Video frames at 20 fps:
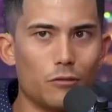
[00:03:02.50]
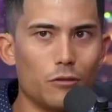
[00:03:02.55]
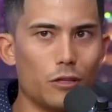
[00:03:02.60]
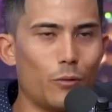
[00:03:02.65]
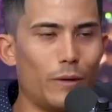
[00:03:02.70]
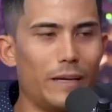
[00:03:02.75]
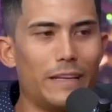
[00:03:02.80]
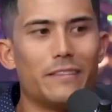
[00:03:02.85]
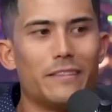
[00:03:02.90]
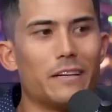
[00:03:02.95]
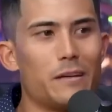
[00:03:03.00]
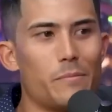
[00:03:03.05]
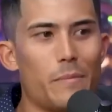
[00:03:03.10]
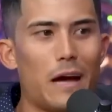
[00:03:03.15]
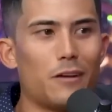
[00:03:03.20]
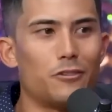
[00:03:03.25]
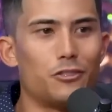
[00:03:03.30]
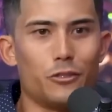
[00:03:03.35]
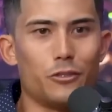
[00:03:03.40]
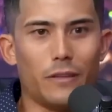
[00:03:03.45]
don't know anything
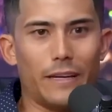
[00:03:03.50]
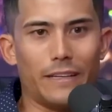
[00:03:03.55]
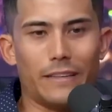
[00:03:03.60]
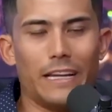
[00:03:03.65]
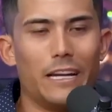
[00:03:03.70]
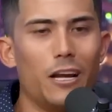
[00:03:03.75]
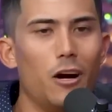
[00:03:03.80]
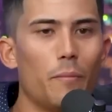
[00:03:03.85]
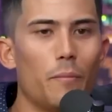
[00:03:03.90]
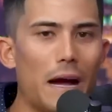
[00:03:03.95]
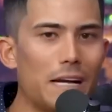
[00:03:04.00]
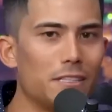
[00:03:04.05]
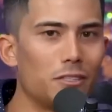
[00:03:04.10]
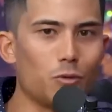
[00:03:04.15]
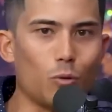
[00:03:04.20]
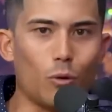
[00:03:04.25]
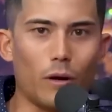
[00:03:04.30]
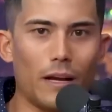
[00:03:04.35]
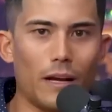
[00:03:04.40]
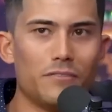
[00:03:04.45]
about you. Like, they know my
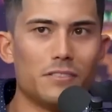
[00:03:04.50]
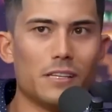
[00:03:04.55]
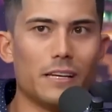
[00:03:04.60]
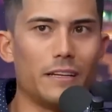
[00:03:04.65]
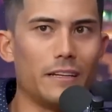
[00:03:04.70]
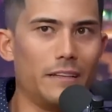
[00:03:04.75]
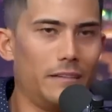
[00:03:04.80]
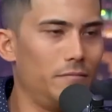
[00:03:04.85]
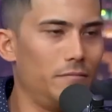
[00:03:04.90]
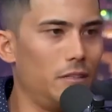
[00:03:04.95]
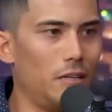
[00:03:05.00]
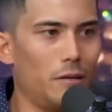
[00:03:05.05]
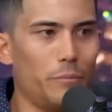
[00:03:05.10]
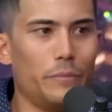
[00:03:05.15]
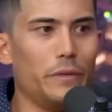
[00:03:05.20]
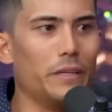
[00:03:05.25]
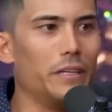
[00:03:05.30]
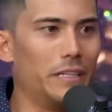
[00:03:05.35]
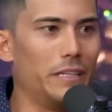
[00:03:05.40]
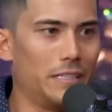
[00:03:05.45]
story. I've said it a
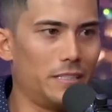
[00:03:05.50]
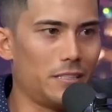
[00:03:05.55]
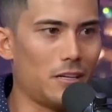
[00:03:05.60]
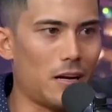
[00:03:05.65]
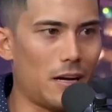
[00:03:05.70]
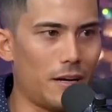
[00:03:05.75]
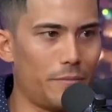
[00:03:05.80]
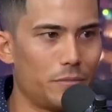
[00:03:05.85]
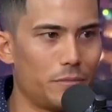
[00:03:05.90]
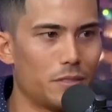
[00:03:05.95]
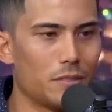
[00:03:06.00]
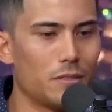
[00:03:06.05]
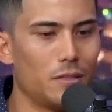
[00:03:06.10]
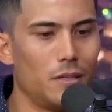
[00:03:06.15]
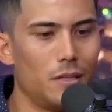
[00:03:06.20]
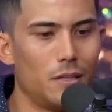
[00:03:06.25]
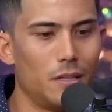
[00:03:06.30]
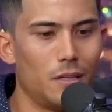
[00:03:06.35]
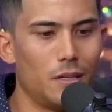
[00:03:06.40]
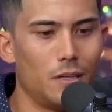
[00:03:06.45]
million times.
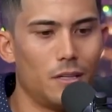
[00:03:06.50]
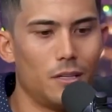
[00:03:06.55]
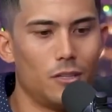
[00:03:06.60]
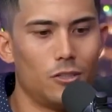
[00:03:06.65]
Mm-hmm.